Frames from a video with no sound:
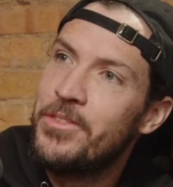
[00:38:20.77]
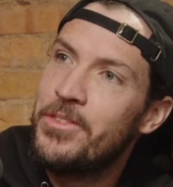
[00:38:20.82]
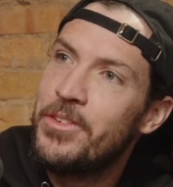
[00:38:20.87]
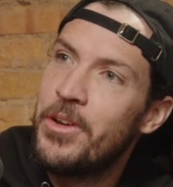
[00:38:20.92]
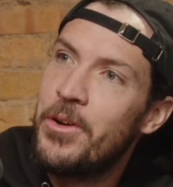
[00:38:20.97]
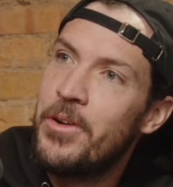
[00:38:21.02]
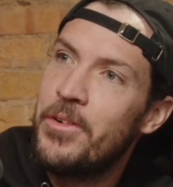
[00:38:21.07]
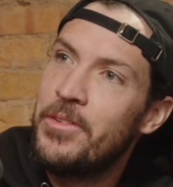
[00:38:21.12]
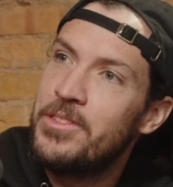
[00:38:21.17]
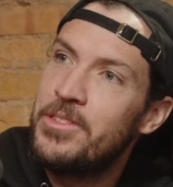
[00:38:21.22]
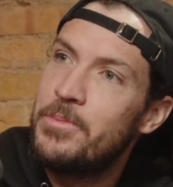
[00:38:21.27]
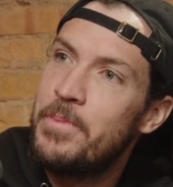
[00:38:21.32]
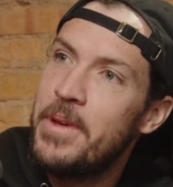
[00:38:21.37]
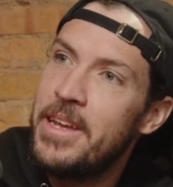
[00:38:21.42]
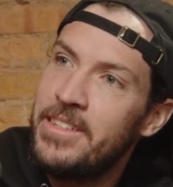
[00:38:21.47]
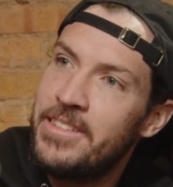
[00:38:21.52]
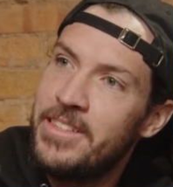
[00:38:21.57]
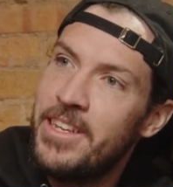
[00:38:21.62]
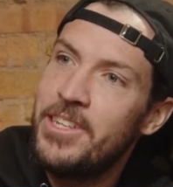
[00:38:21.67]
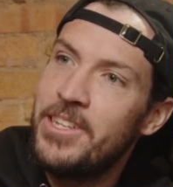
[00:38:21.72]
So
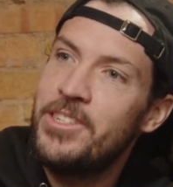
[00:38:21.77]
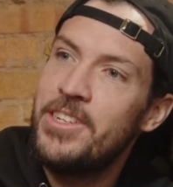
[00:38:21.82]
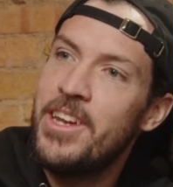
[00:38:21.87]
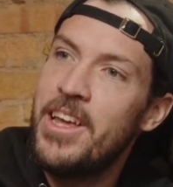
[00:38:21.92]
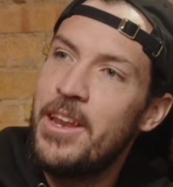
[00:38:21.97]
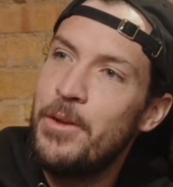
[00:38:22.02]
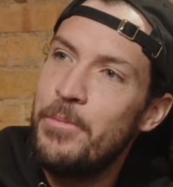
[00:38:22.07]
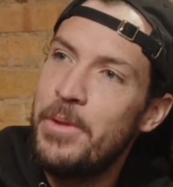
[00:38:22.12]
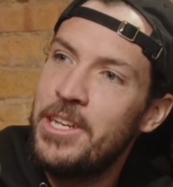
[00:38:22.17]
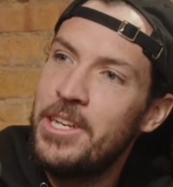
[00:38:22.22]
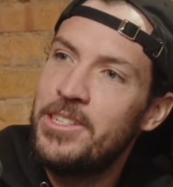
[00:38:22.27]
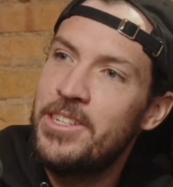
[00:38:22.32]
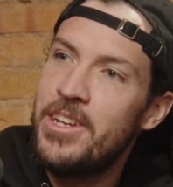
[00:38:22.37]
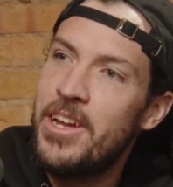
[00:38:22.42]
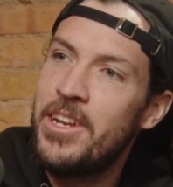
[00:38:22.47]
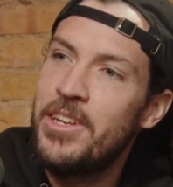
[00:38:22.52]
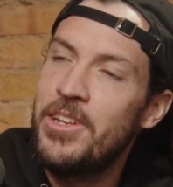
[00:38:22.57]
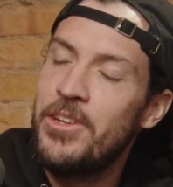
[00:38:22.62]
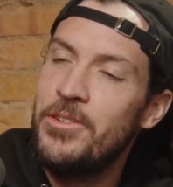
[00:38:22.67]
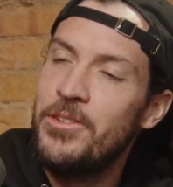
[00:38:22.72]
Spacestation Animation
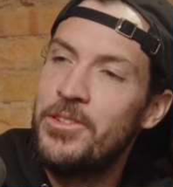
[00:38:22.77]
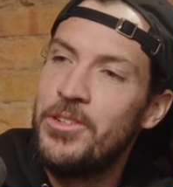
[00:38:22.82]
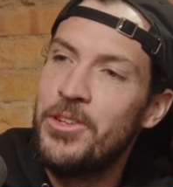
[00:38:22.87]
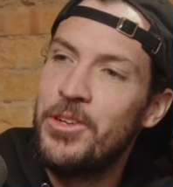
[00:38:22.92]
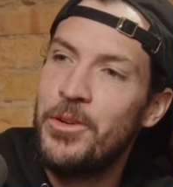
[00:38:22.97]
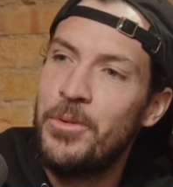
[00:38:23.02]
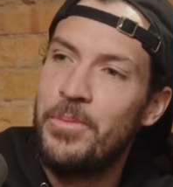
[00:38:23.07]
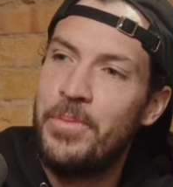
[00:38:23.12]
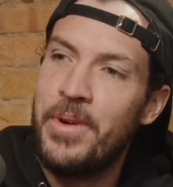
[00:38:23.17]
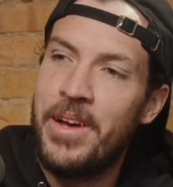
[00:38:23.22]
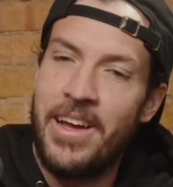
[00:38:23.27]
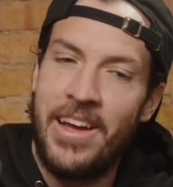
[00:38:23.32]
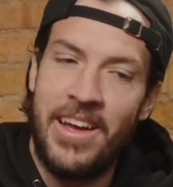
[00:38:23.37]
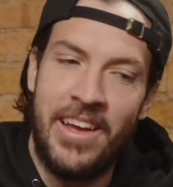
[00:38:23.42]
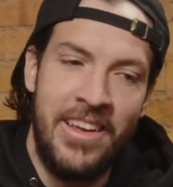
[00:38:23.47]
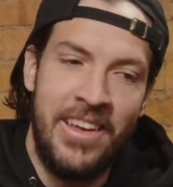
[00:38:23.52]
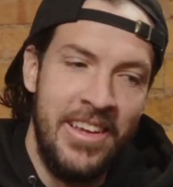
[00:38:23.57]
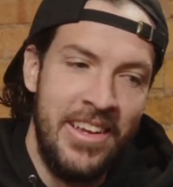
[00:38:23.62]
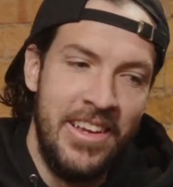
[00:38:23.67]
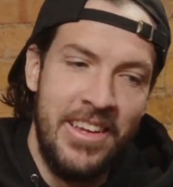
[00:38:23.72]
on
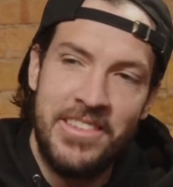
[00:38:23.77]
YouTube.